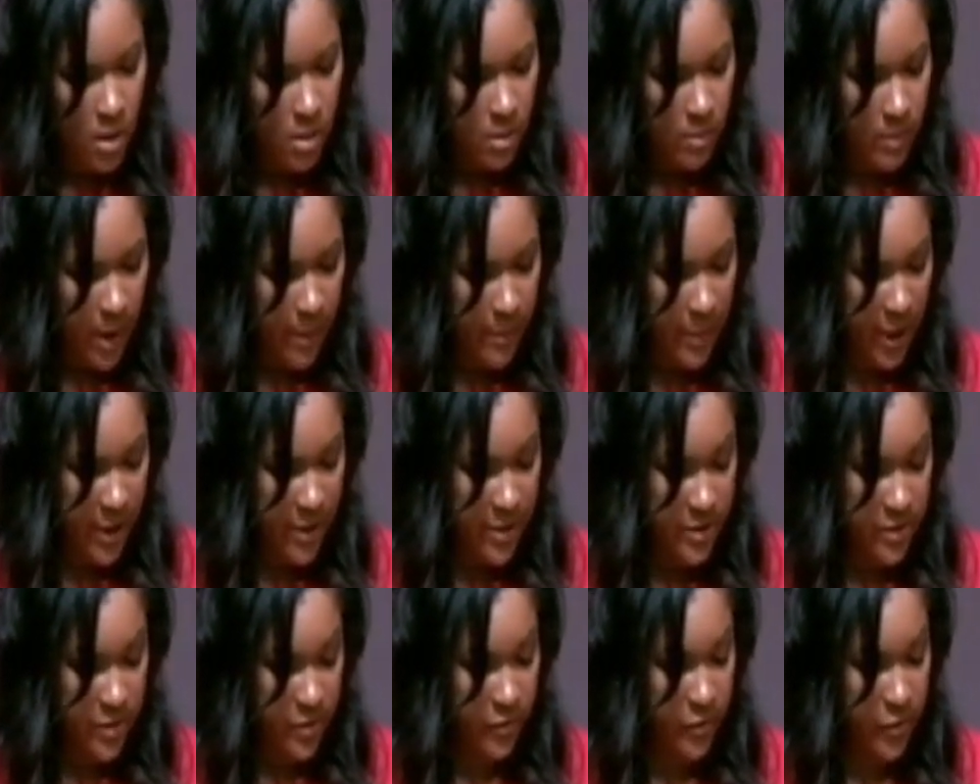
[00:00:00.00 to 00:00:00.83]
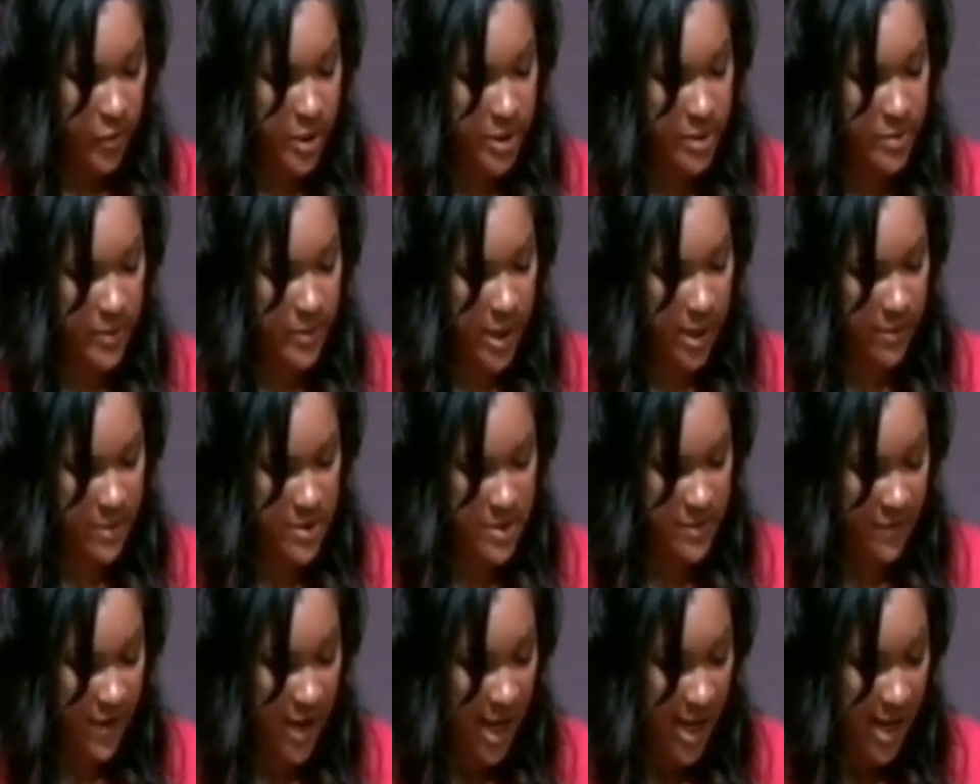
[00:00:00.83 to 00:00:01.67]
My parents divorced when I
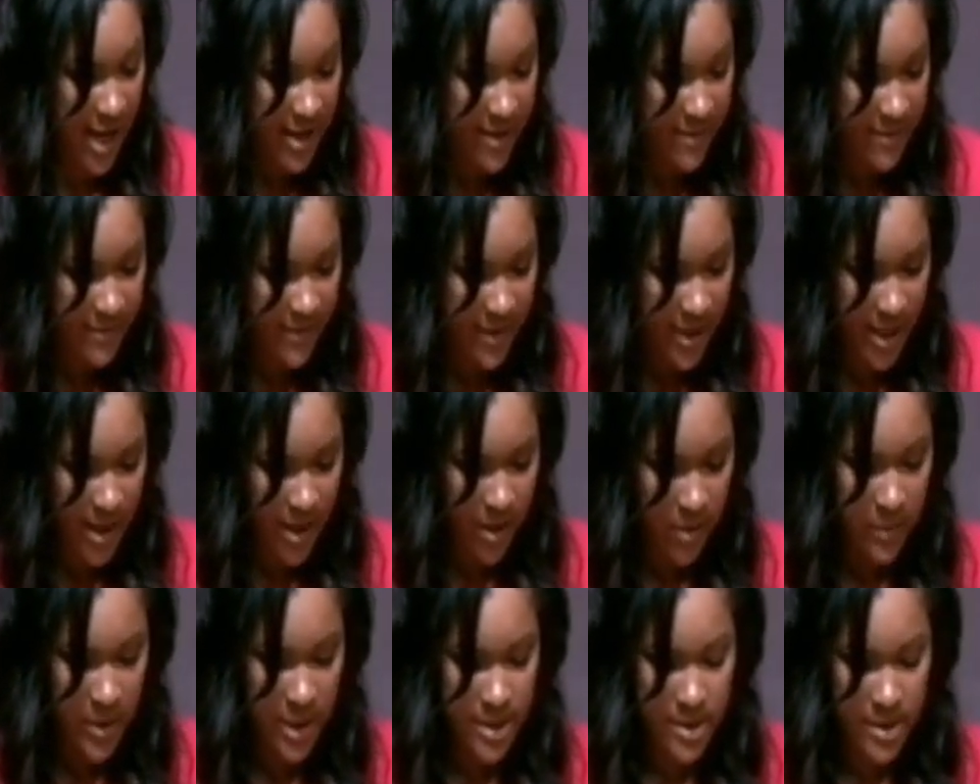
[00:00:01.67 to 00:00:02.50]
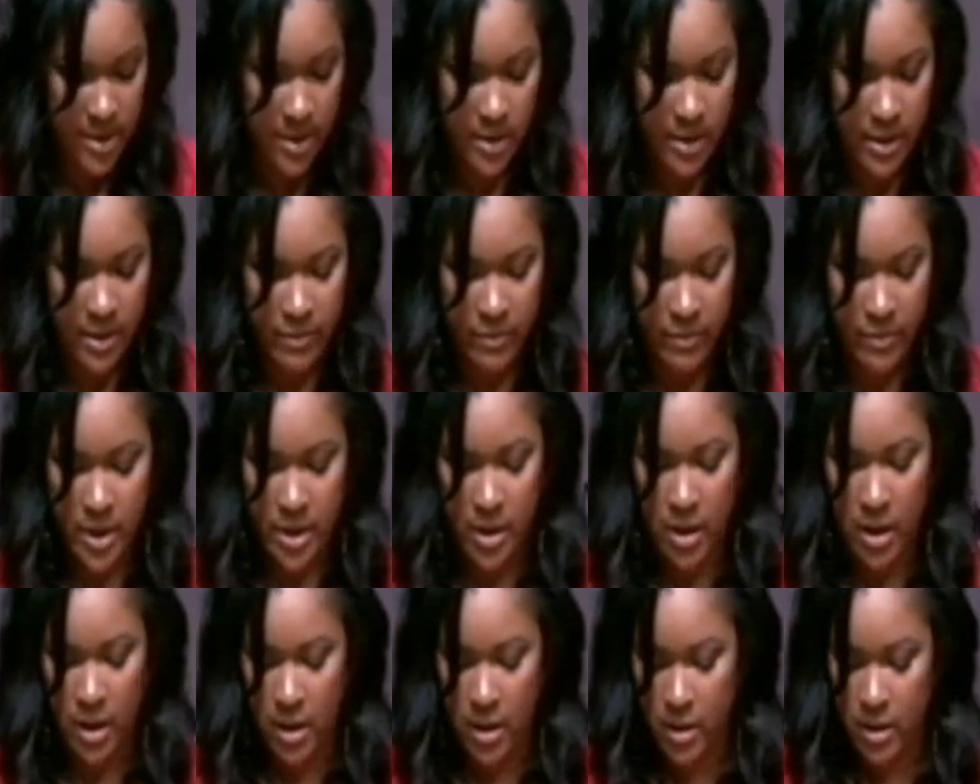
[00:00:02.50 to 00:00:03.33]
was 5, and I went to live with
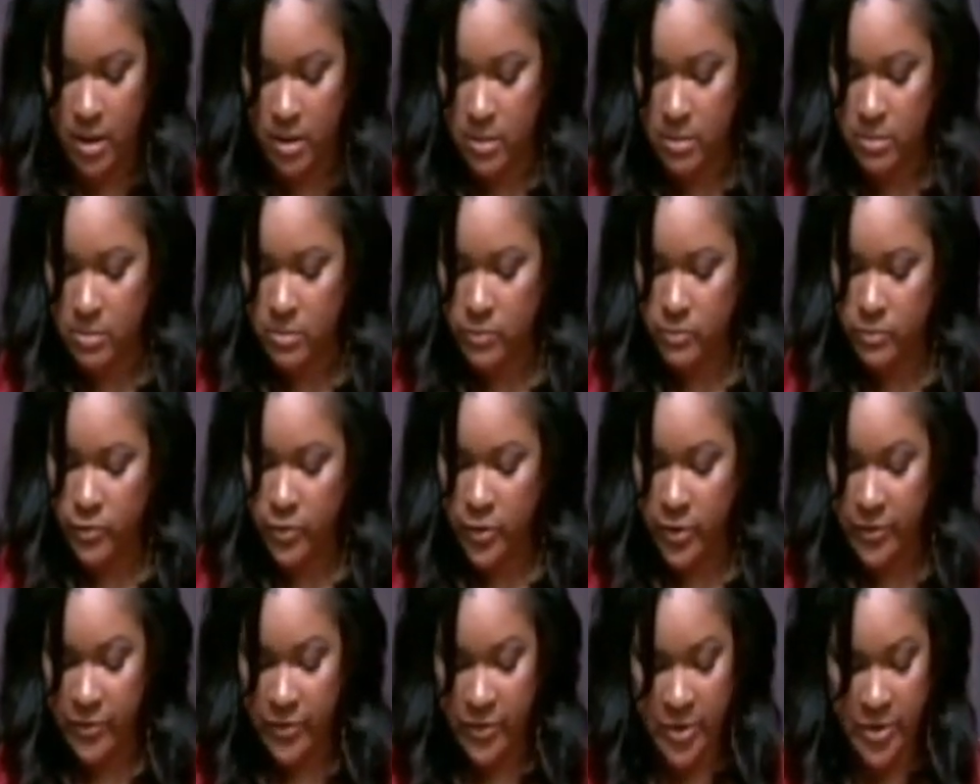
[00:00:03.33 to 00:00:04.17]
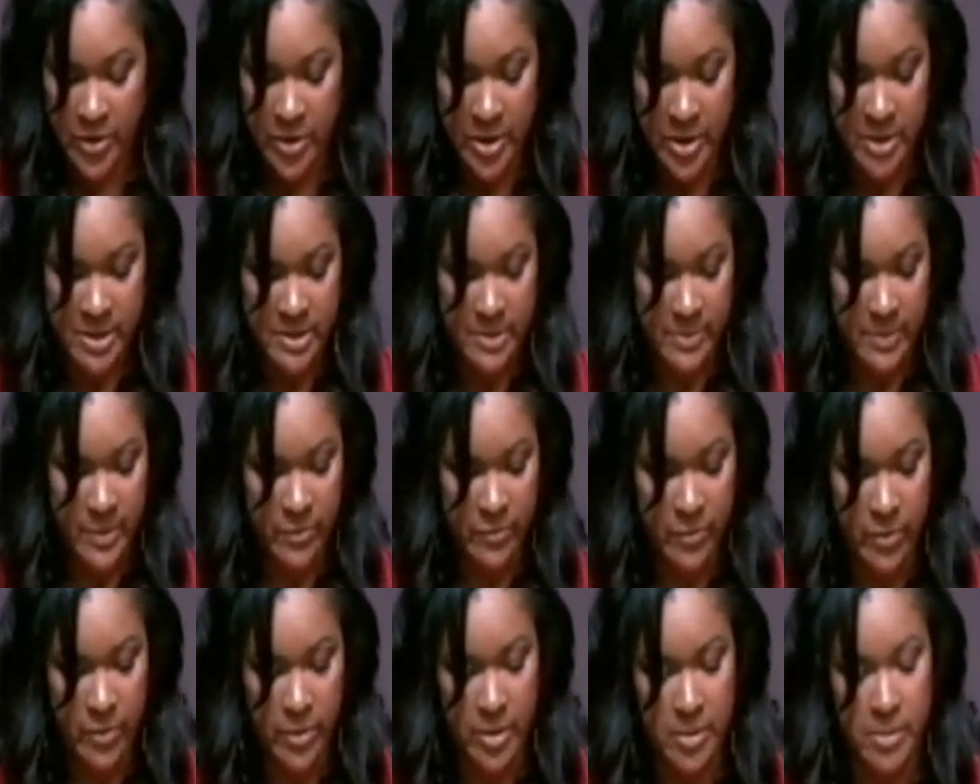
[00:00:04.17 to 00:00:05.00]
her for a few years
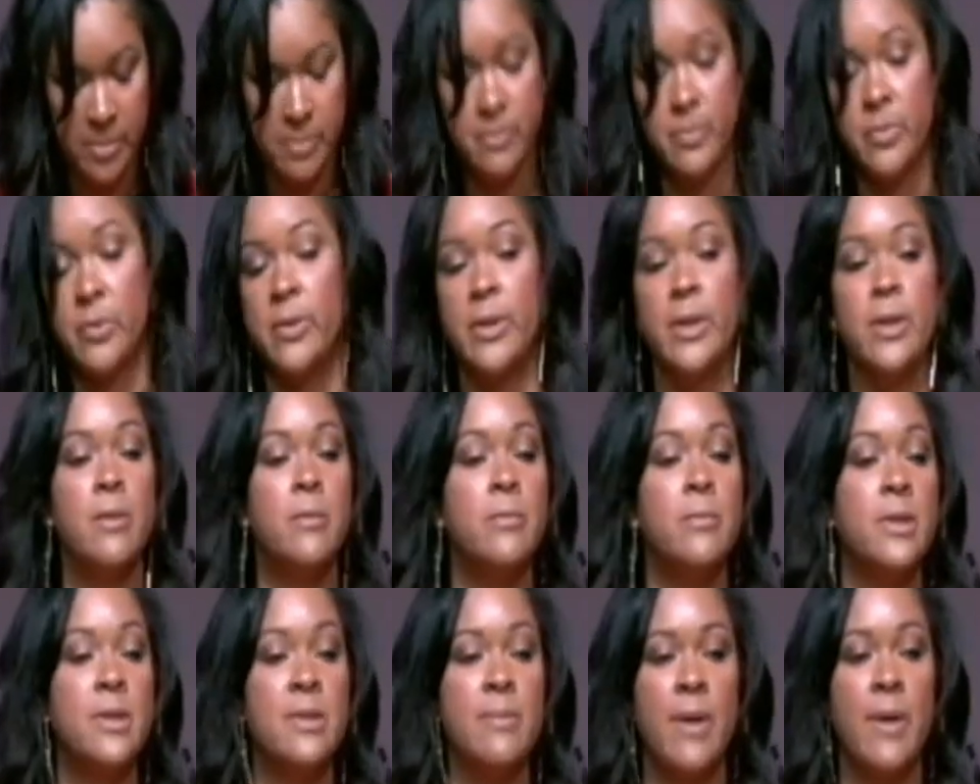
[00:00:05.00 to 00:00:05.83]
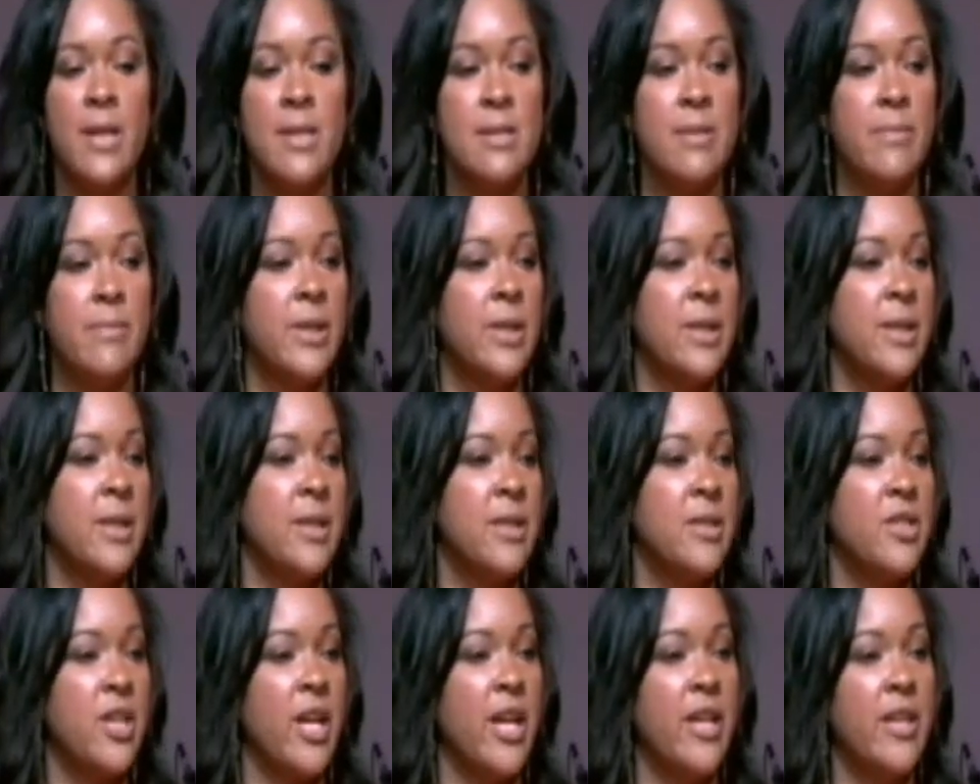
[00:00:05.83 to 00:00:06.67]
before parental responsibility
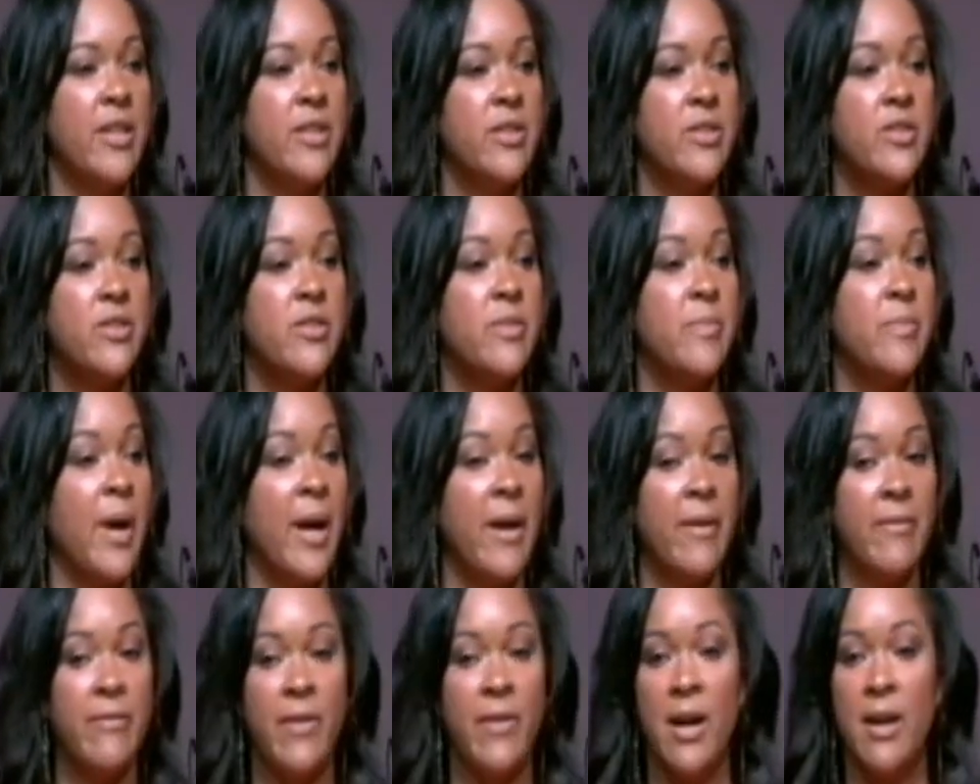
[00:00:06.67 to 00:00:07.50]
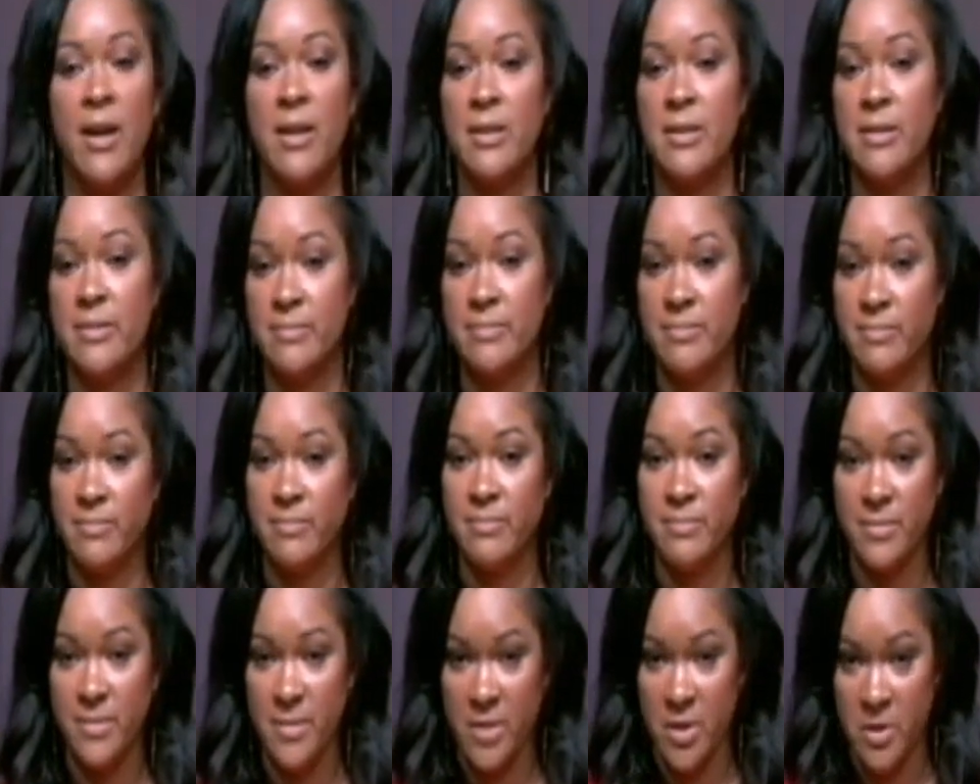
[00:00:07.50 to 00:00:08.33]
changed to my father,
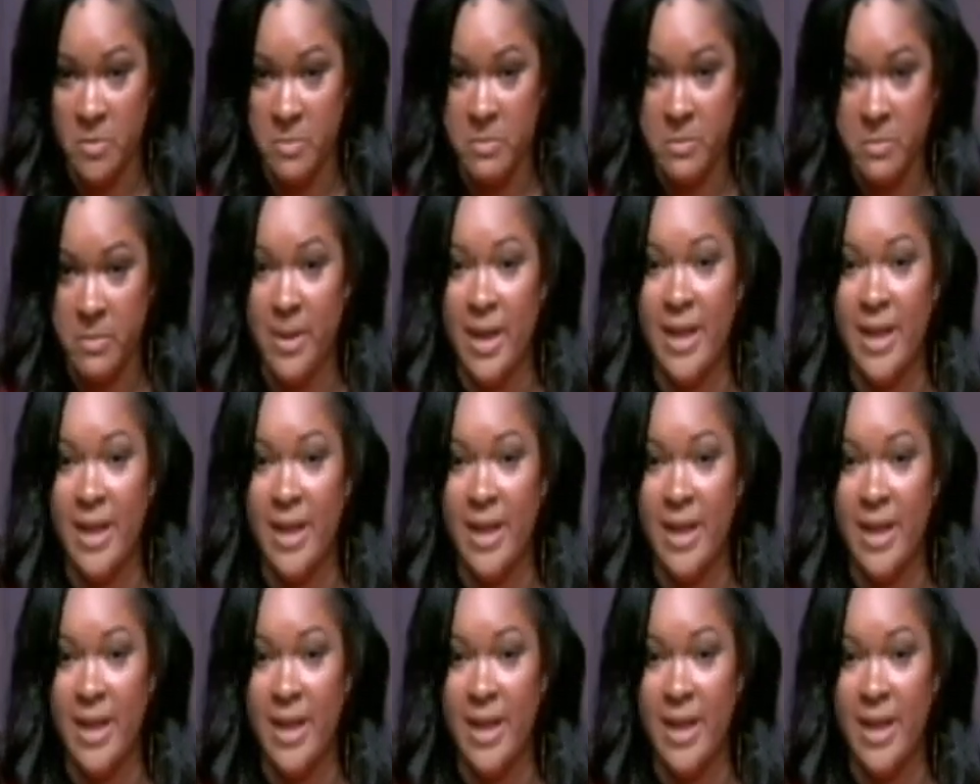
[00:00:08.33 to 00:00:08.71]
who